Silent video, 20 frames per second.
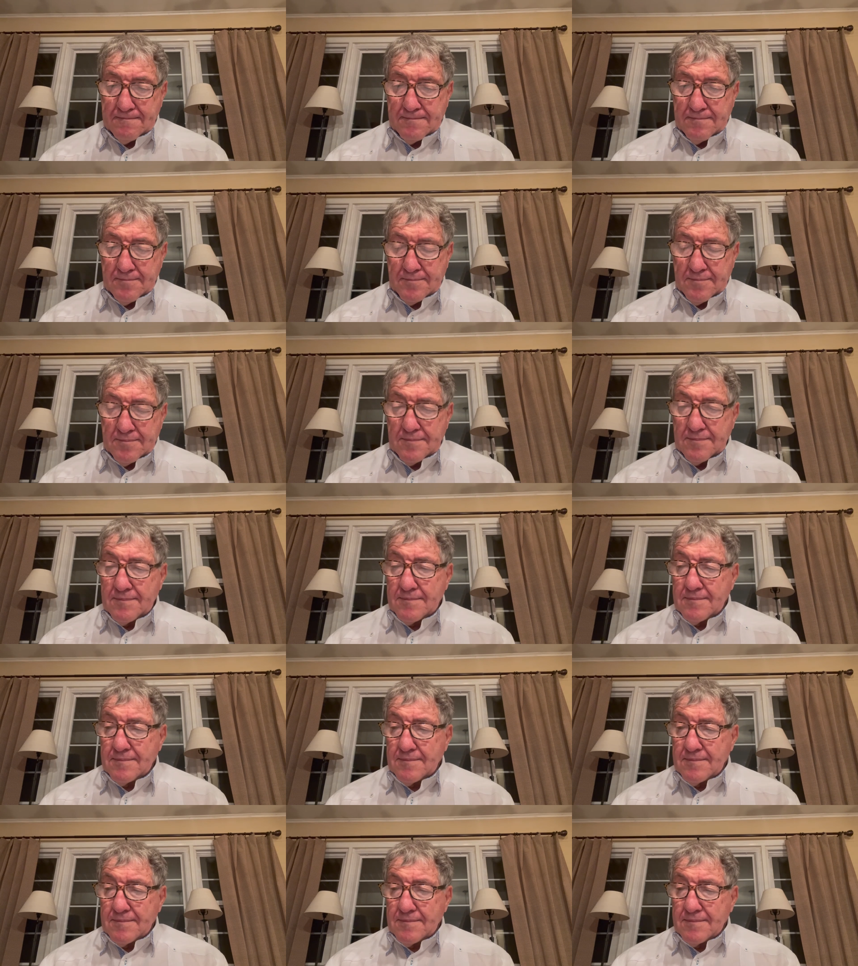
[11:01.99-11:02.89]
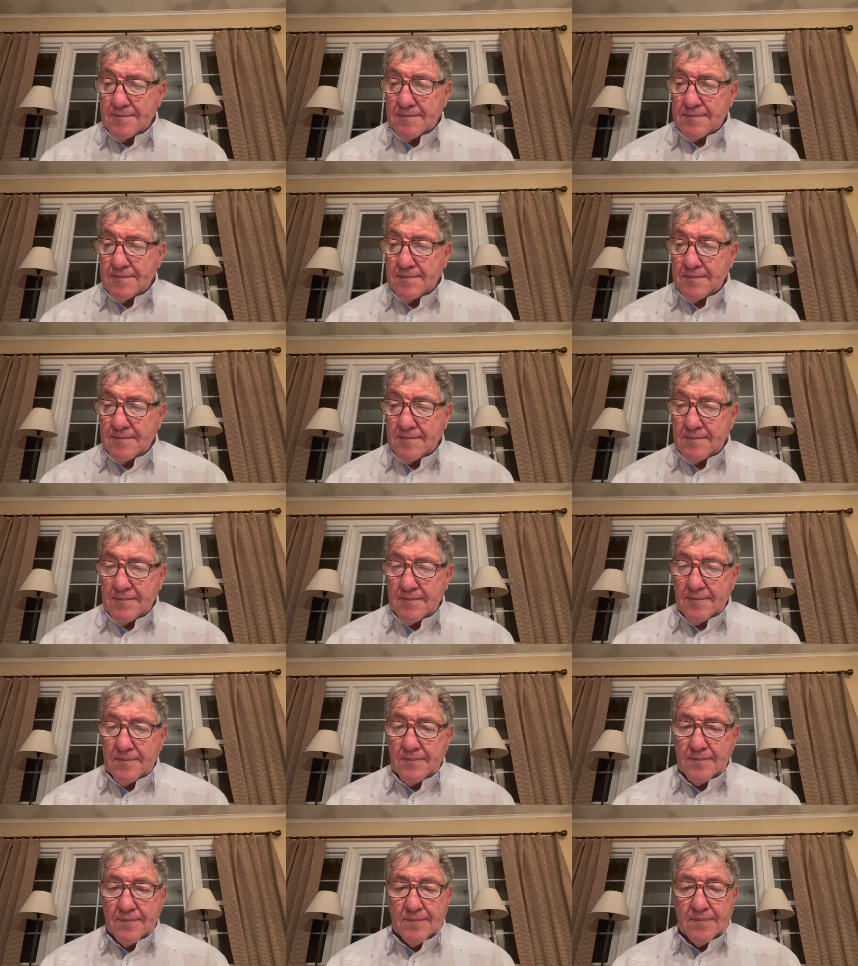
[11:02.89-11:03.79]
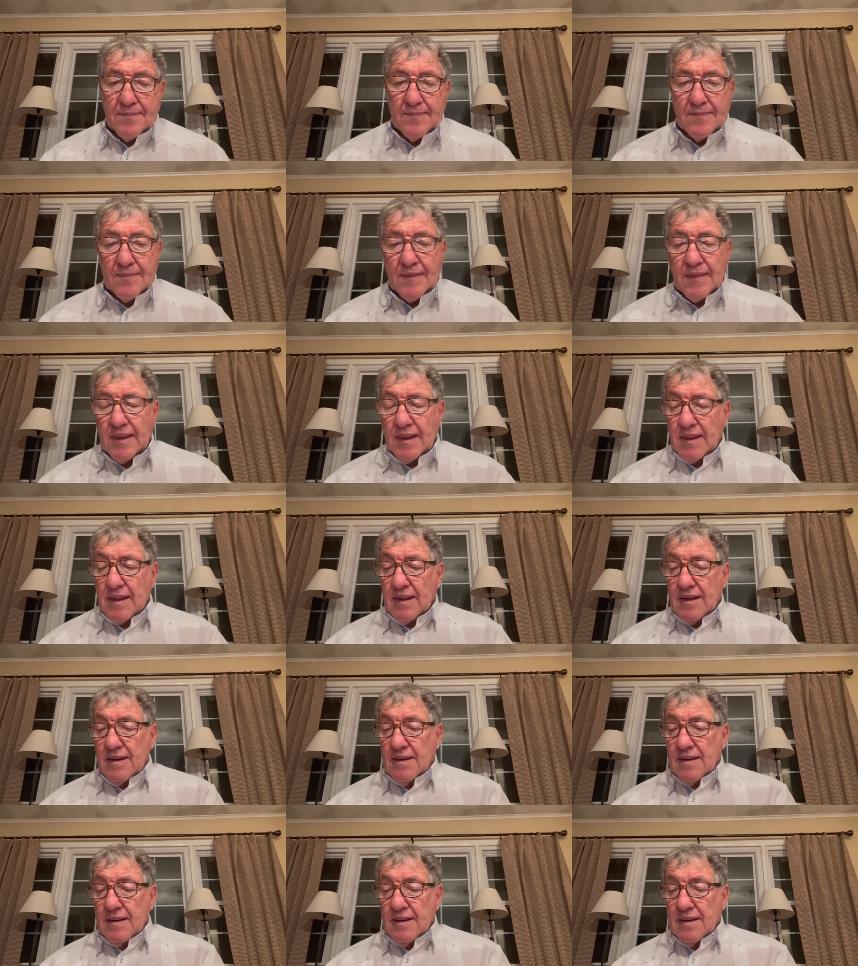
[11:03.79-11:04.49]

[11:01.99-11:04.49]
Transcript: Nobody speaks.